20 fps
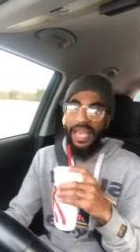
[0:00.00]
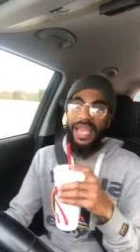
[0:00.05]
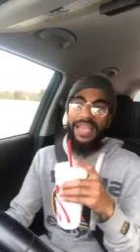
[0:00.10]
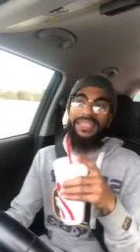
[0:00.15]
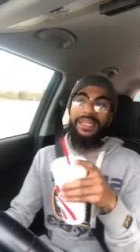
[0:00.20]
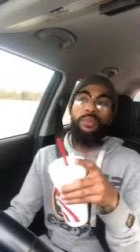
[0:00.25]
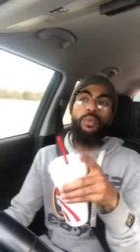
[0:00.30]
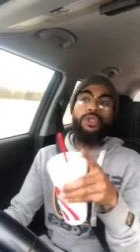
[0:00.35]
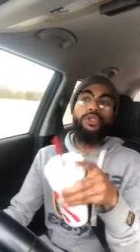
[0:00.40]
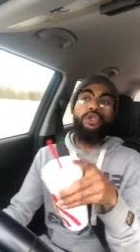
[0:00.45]

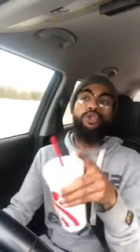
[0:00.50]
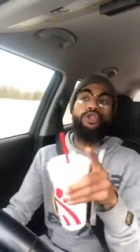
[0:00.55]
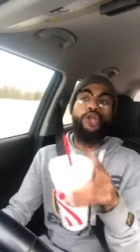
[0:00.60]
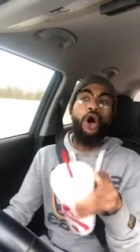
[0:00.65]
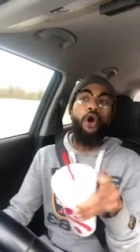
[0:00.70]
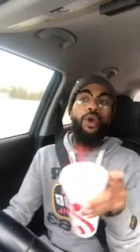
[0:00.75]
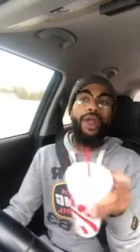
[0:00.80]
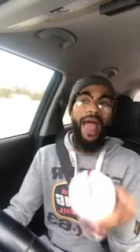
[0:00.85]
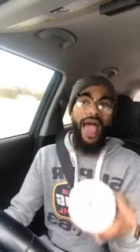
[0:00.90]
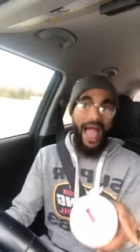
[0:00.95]
And then when you
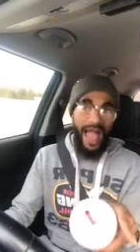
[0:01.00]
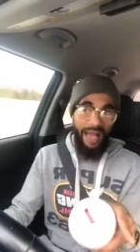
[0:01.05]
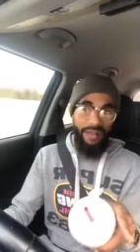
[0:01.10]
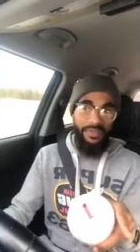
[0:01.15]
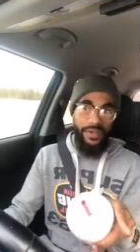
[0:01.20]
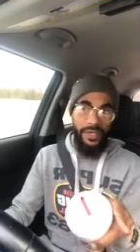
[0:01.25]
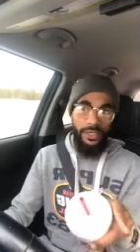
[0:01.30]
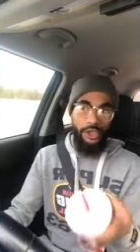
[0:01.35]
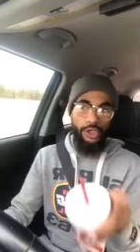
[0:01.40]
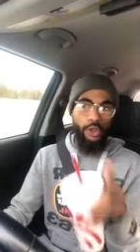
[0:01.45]
don't
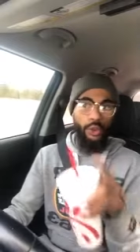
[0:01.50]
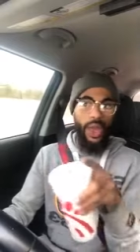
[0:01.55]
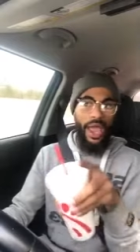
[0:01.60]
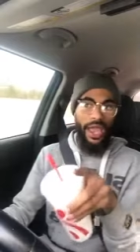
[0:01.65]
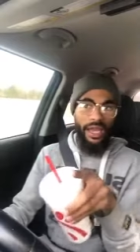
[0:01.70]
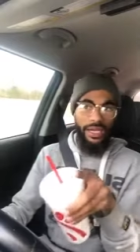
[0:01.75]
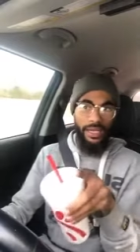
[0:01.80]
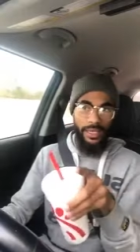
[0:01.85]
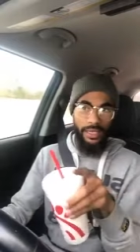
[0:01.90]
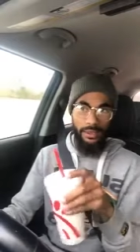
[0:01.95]
have it, you
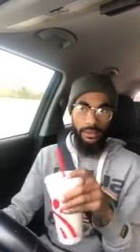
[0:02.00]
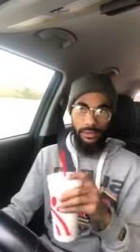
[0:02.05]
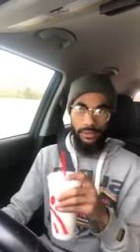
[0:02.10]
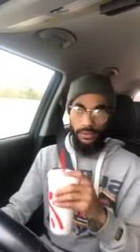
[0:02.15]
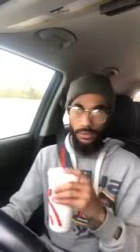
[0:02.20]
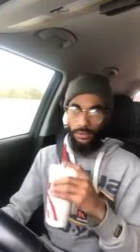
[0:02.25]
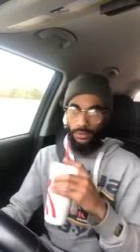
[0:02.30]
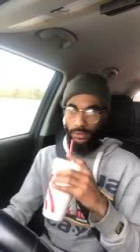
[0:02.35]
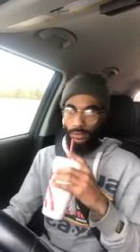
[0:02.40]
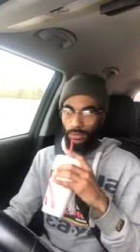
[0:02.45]
hate it,
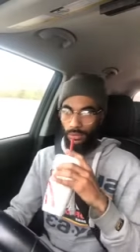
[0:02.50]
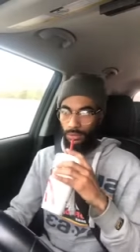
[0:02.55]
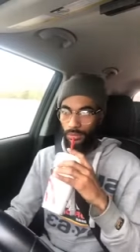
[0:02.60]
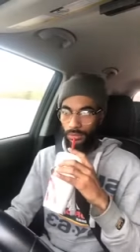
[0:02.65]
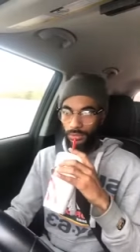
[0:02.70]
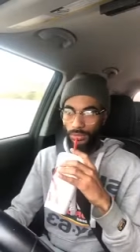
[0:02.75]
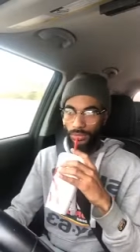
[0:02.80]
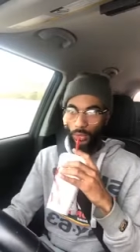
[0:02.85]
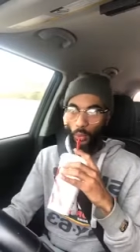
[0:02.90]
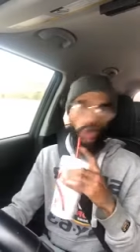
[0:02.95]

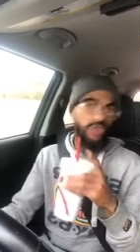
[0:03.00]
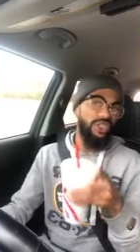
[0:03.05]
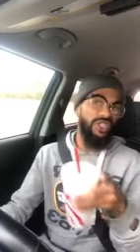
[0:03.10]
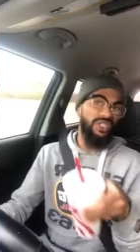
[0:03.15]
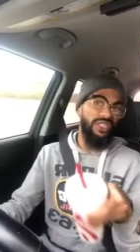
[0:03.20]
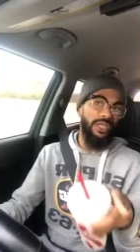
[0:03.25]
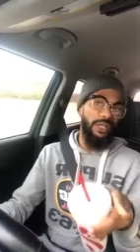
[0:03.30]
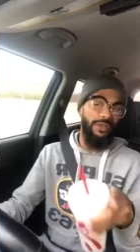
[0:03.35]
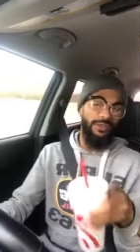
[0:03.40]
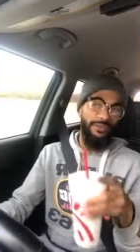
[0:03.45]
which
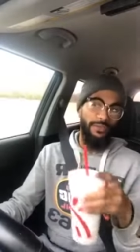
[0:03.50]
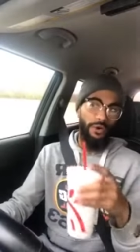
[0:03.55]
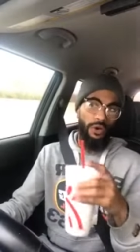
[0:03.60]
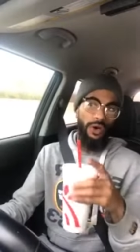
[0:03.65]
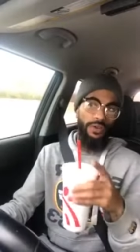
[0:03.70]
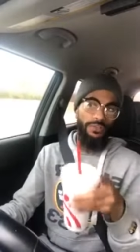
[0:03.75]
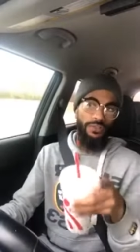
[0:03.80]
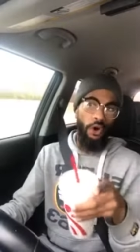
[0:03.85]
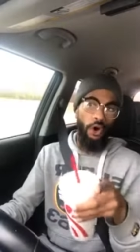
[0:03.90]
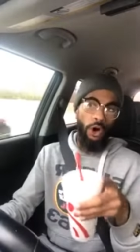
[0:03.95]
is still
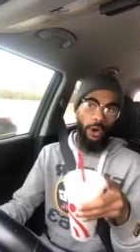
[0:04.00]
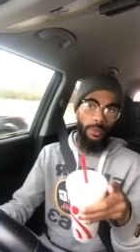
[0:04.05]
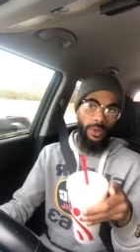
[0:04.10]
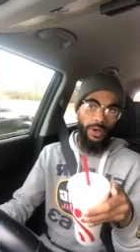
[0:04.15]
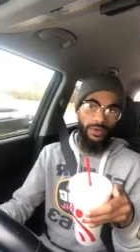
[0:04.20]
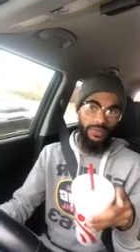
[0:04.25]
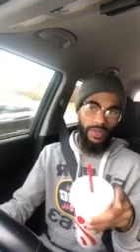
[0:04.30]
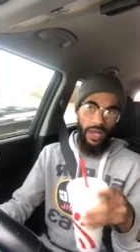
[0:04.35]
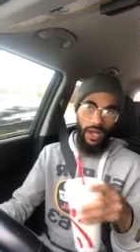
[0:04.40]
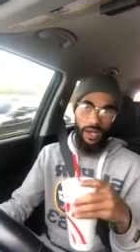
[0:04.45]
a, a form
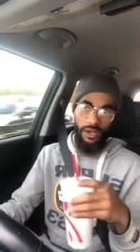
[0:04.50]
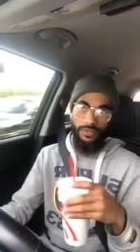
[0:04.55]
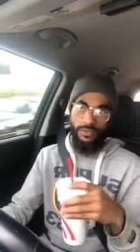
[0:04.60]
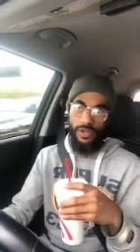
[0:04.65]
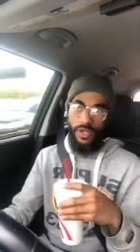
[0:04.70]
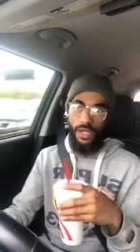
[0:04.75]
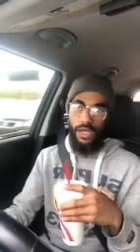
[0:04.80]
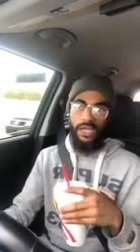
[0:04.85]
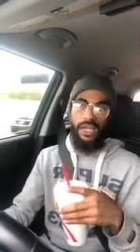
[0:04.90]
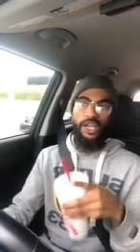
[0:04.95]
of love.
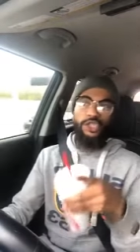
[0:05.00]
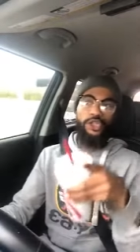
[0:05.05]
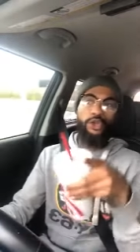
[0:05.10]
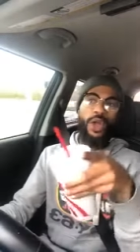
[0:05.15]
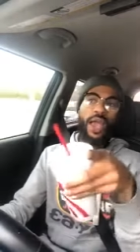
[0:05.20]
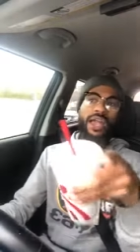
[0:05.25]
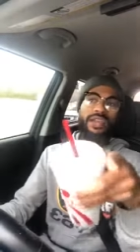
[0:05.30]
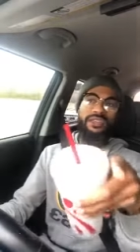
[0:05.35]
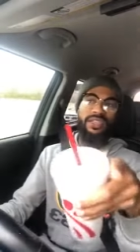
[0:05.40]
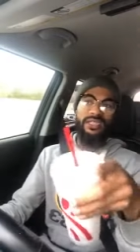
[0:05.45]
Because you
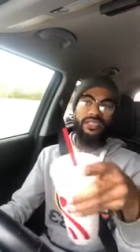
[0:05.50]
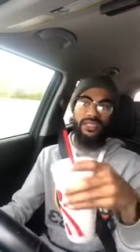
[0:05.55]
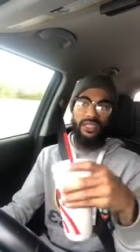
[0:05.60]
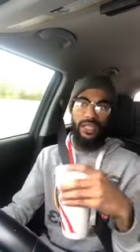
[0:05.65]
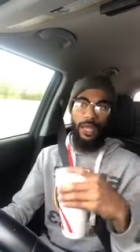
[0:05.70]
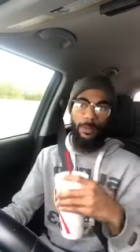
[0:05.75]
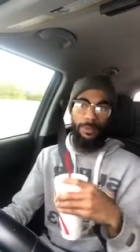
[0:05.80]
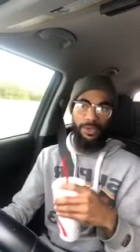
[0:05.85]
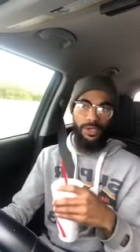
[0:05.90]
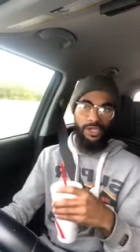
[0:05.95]
hate these
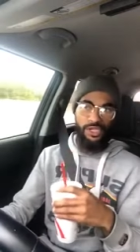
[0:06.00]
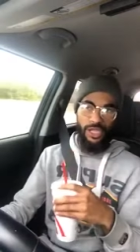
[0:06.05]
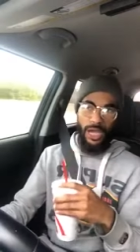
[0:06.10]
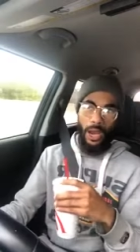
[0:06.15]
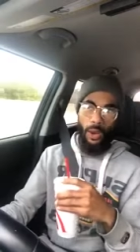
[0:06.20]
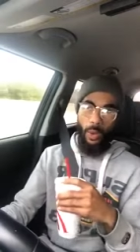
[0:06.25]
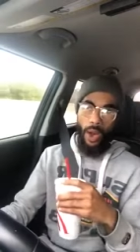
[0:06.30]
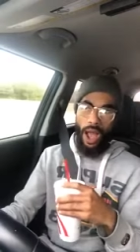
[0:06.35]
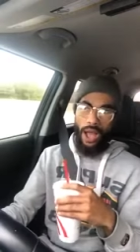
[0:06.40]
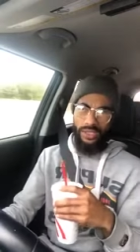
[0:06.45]
celebrities
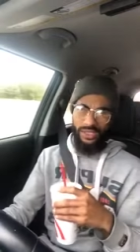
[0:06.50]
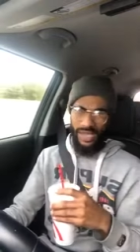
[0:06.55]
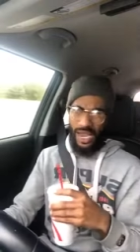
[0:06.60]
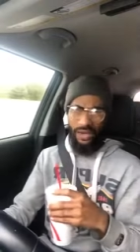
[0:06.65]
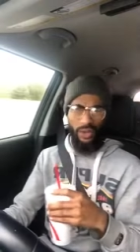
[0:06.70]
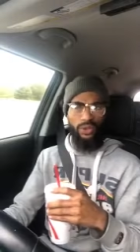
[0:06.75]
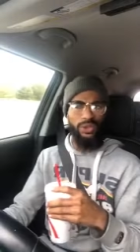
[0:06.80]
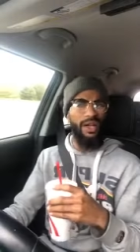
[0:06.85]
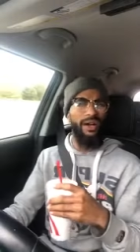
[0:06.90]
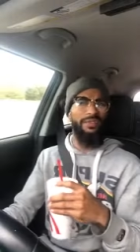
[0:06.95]
y'all watch.
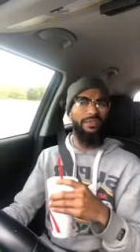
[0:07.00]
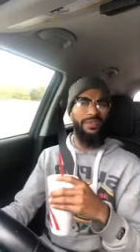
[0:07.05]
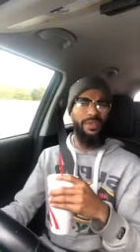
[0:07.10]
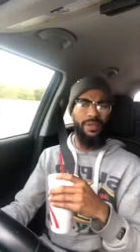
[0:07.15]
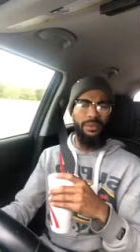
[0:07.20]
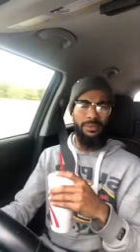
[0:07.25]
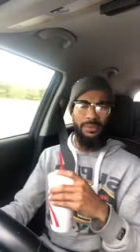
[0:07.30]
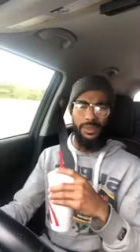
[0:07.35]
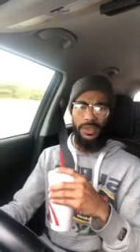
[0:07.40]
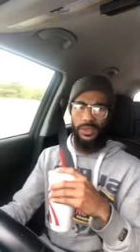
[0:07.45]
I don't love
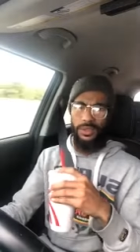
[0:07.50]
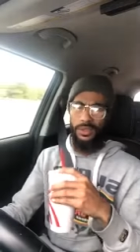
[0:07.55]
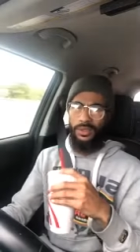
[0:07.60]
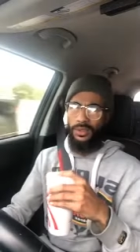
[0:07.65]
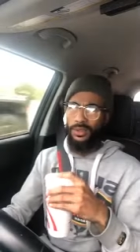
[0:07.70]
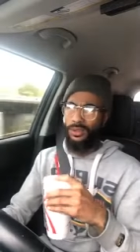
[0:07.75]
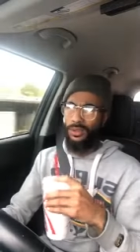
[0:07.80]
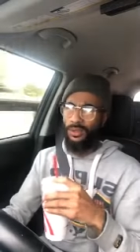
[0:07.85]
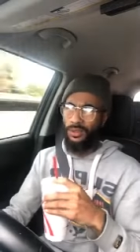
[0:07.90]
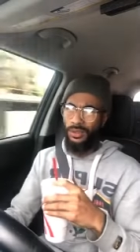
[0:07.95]

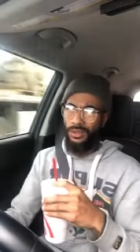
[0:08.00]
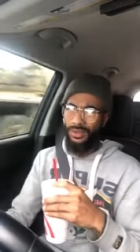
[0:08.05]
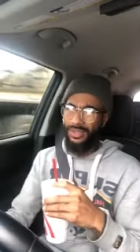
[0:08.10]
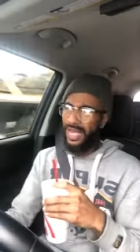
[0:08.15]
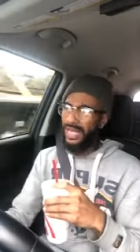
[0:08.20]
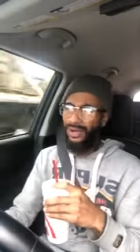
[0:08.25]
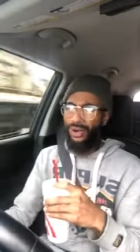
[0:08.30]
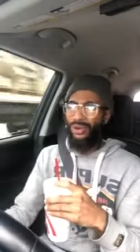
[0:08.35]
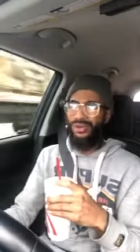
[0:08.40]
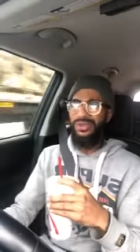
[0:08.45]
them.
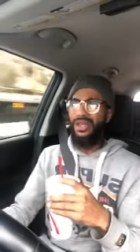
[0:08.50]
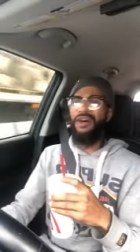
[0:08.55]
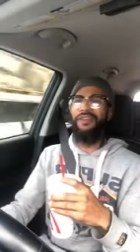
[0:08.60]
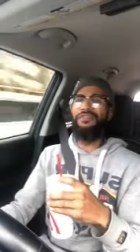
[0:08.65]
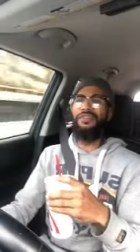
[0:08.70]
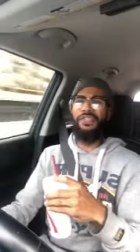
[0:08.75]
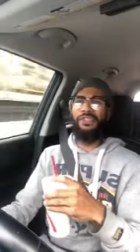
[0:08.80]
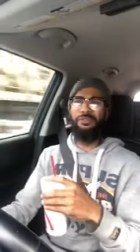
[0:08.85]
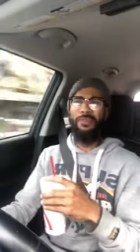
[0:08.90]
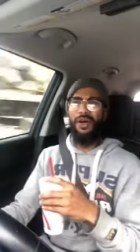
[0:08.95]
I don't
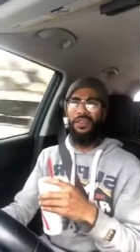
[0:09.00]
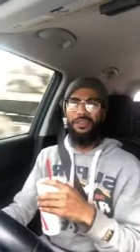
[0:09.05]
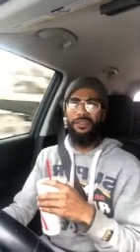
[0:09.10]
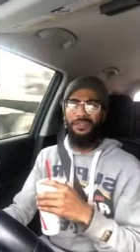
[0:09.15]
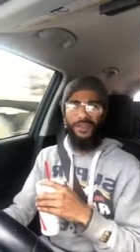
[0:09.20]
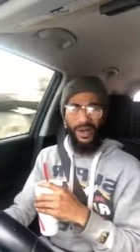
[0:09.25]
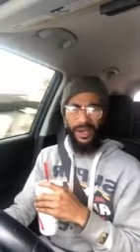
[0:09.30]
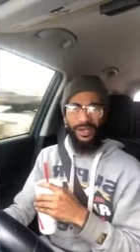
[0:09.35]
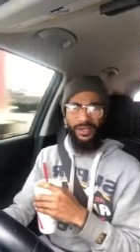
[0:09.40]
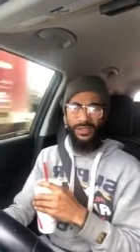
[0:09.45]
love these
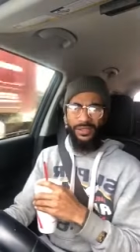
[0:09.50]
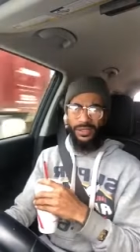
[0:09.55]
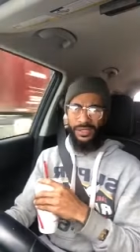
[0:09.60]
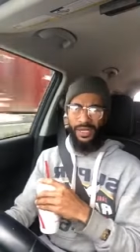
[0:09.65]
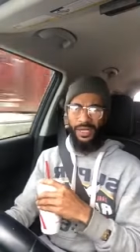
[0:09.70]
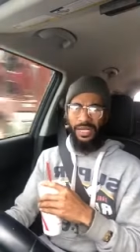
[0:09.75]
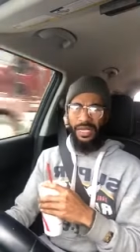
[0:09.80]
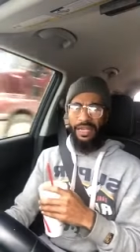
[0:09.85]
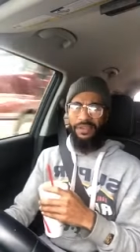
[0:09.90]
motherfuckers.